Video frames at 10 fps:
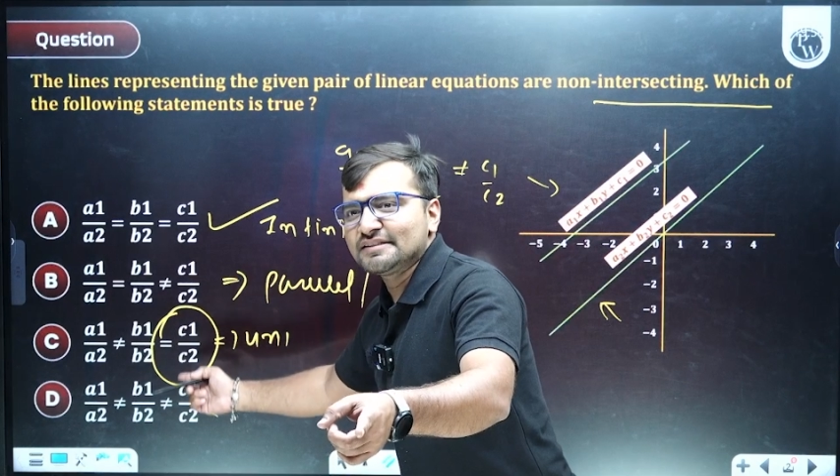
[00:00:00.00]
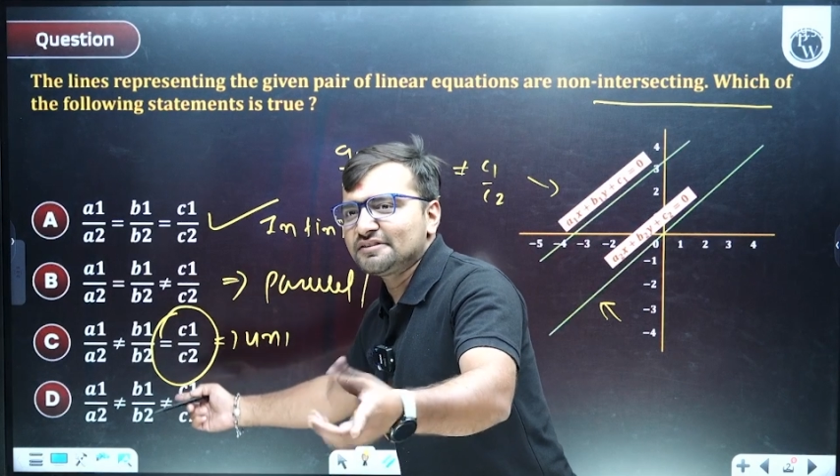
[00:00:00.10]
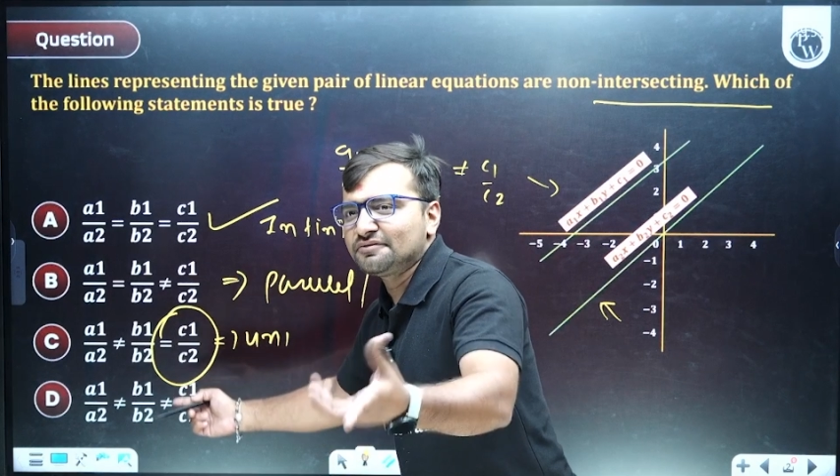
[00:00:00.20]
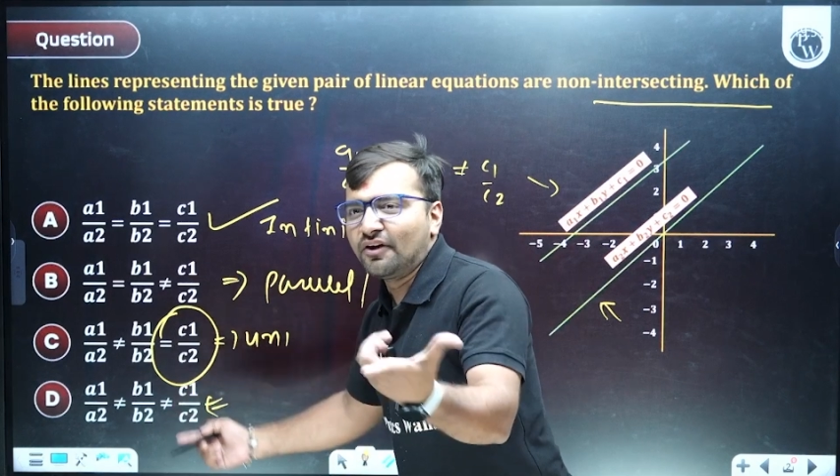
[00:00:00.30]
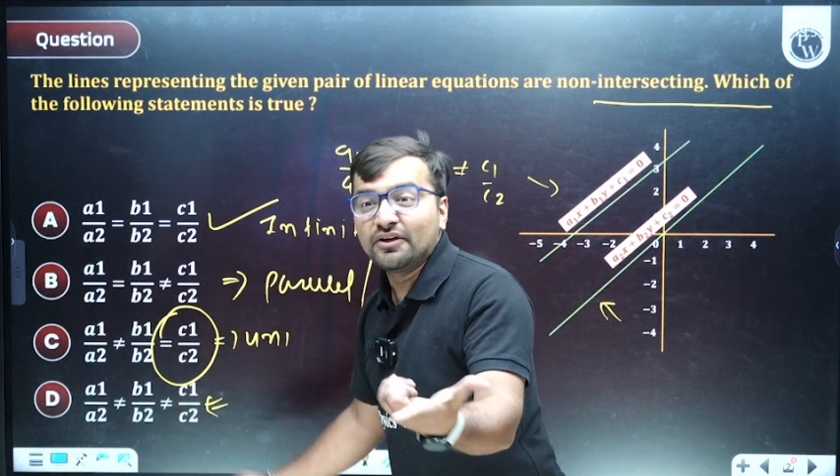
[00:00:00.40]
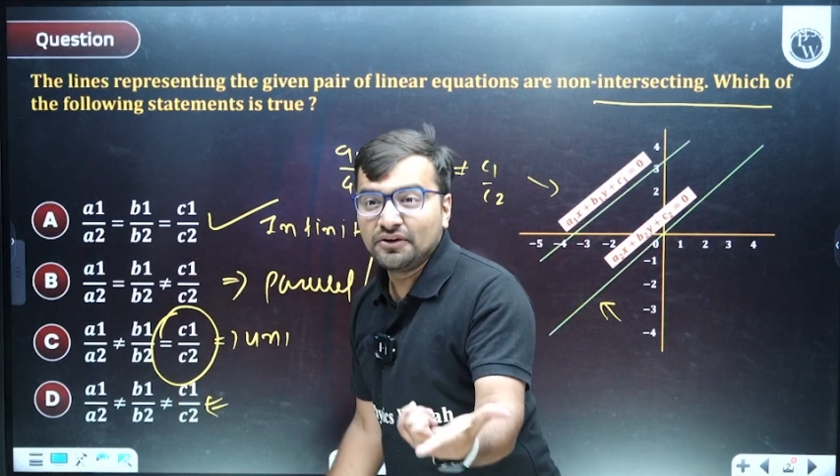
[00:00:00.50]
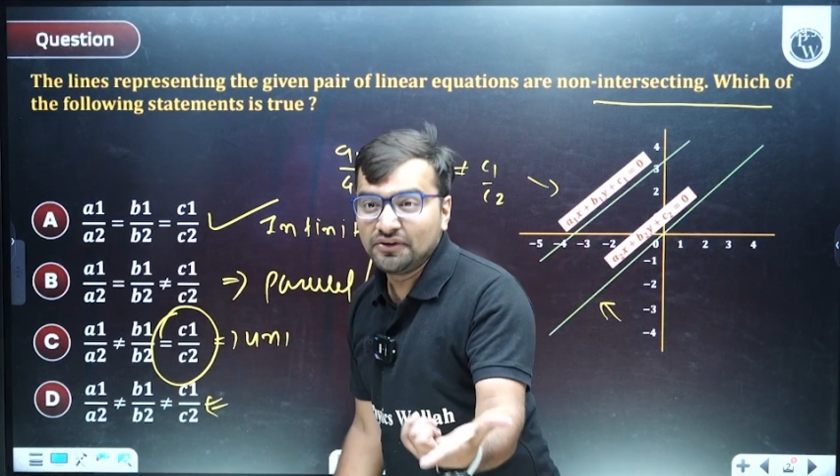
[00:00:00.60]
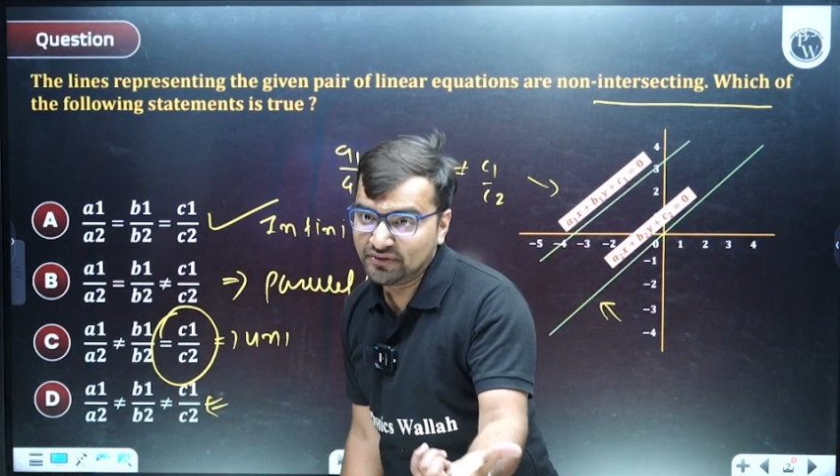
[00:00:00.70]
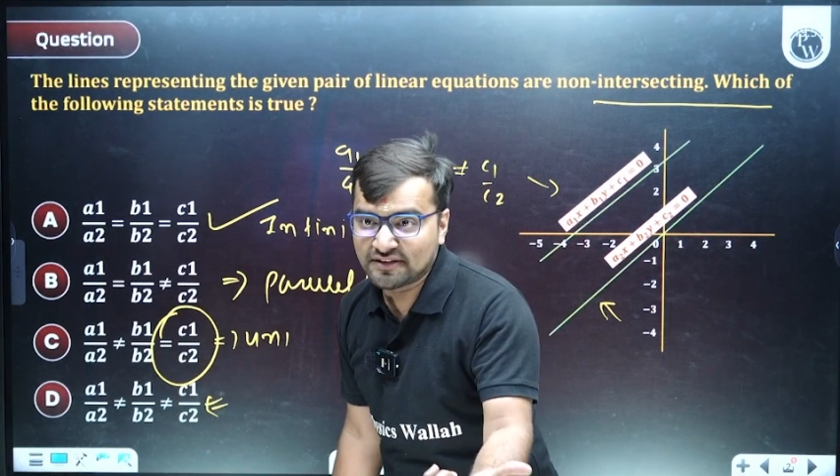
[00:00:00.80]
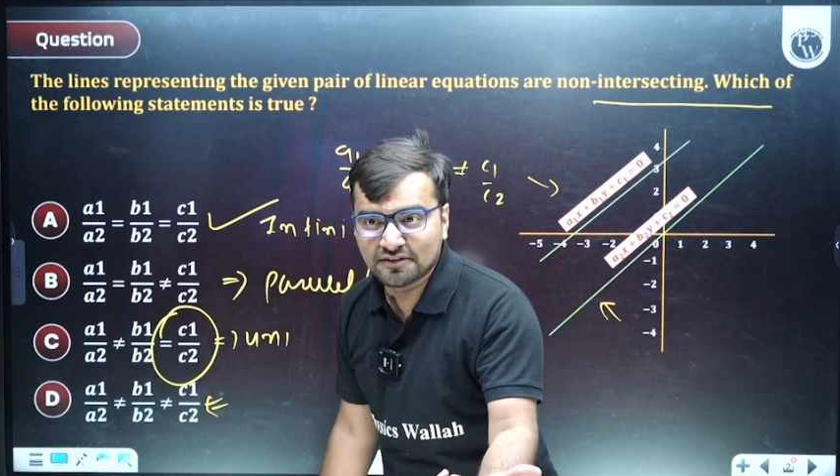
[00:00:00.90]
for
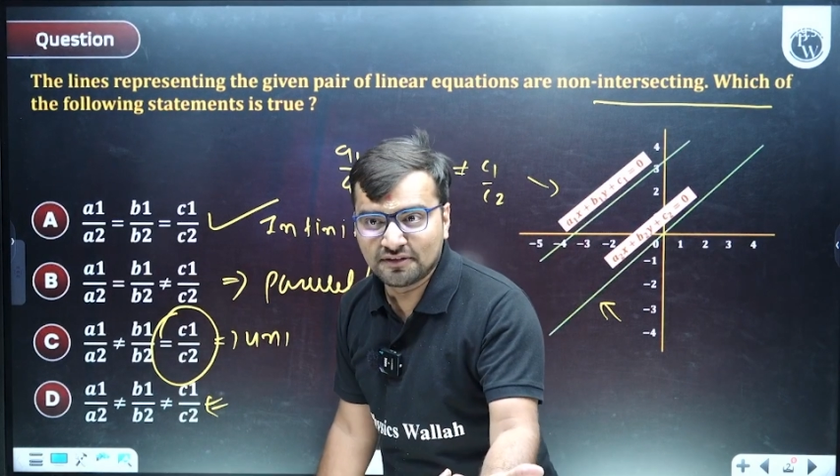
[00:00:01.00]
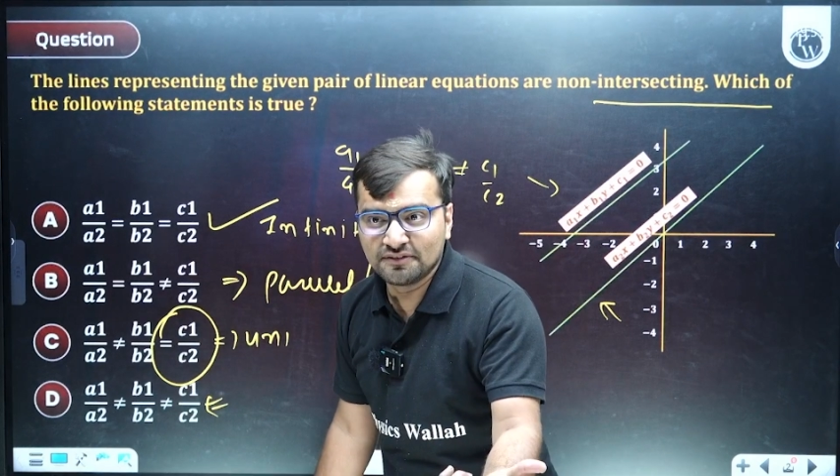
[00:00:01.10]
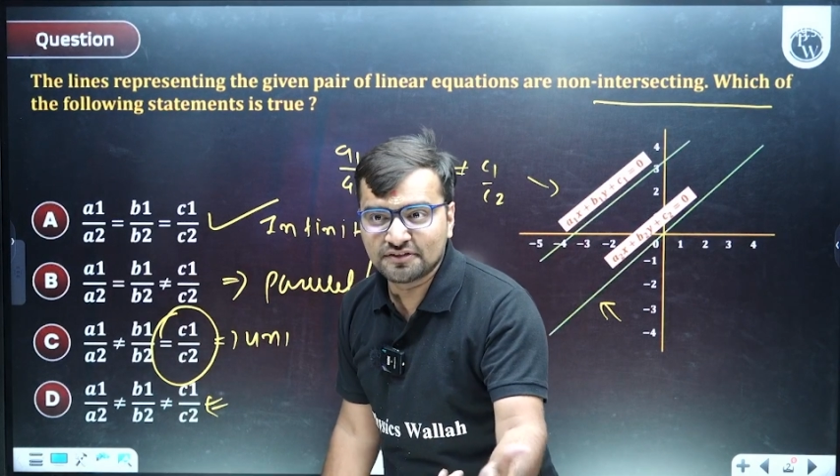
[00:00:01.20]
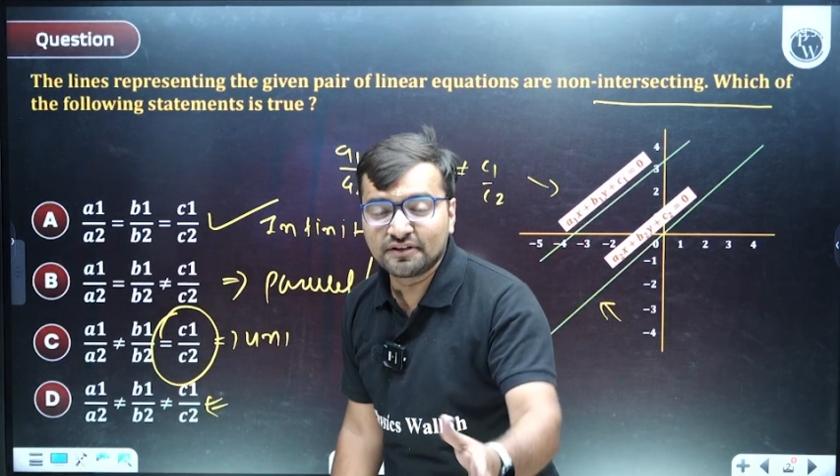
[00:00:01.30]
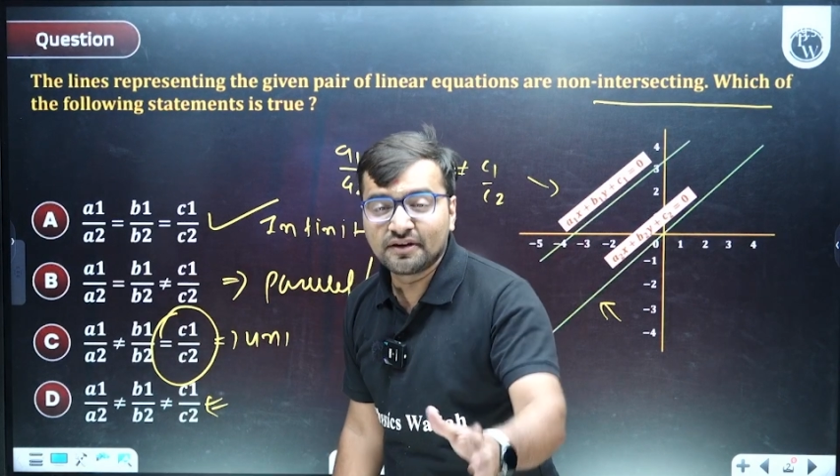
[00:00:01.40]
unique solution.